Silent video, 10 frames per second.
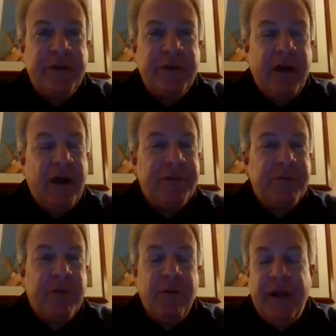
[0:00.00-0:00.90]
So I'll
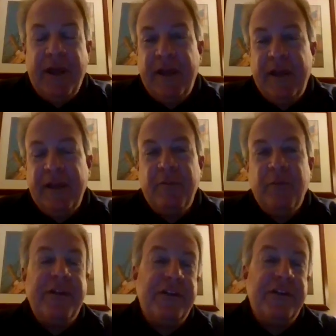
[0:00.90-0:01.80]
throw
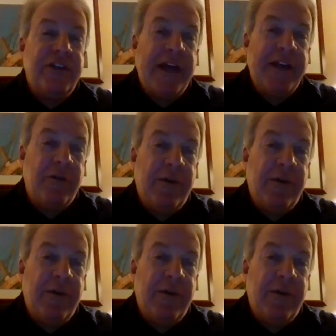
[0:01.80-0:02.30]
one of the shadow